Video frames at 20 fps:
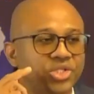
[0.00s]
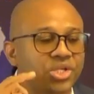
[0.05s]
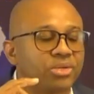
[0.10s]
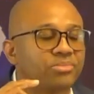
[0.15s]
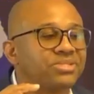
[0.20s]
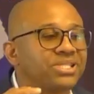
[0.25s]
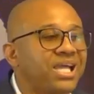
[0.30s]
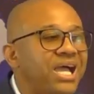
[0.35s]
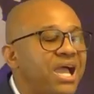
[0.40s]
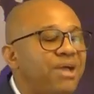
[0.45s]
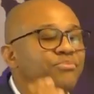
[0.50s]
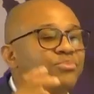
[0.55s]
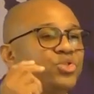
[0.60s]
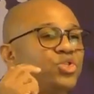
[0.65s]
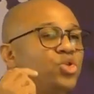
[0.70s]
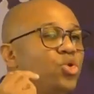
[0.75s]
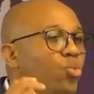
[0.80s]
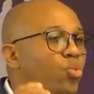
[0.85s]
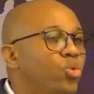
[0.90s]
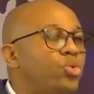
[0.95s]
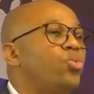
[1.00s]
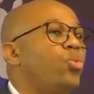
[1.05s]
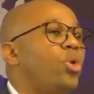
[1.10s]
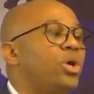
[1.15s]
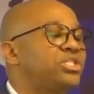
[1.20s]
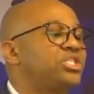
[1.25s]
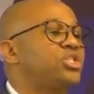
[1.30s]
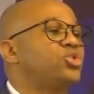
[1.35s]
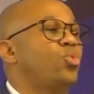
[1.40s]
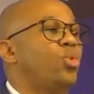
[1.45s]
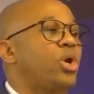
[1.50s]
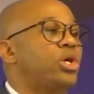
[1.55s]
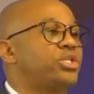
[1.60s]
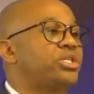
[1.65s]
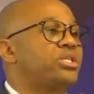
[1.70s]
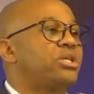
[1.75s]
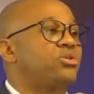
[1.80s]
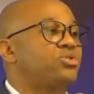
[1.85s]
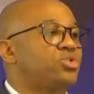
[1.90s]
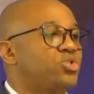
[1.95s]
Sometimes you would want it
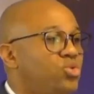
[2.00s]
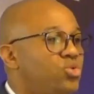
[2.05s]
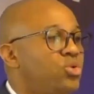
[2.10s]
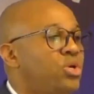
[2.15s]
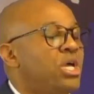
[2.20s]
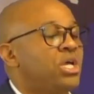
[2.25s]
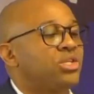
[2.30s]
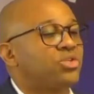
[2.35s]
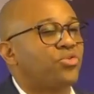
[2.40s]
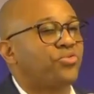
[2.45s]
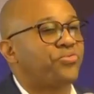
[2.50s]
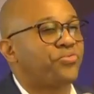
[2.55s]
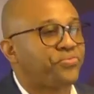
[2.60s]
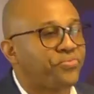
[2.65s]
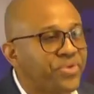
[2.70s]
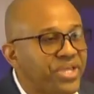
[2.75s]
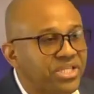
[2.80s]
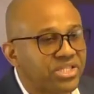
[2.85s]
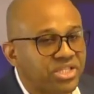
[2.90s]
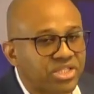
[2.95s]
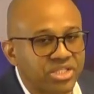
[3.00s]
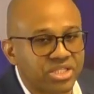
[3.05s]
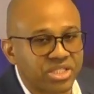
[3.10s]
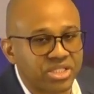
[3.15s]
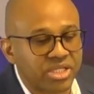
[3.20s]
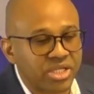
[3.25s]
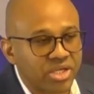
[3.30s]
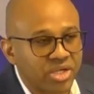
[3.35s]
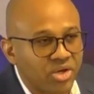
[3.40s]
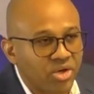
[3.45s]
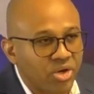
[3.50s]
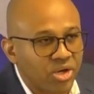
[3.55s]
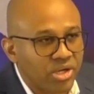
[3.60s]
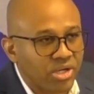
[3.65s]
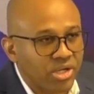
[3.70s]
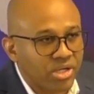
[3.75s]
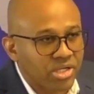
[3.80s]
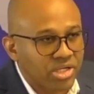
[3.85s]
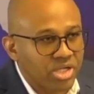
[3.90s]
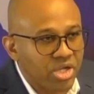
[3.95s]
watered down too, to fit
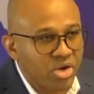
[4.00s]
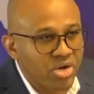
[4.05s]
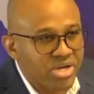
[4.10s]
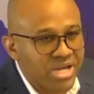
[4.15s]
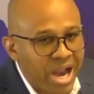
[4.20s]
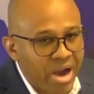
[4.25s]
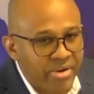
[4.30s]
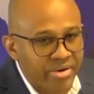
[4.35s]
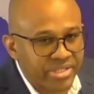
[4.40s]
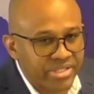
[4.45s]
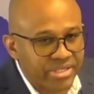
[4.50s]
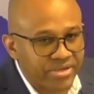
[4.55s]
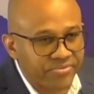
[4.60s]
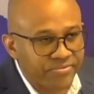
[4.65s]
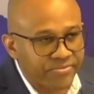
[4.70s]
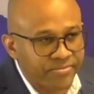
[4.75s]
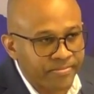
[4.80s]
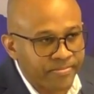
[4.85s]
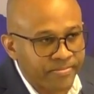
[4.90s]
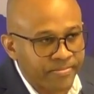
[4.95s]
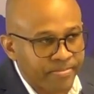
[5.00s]
your narrative.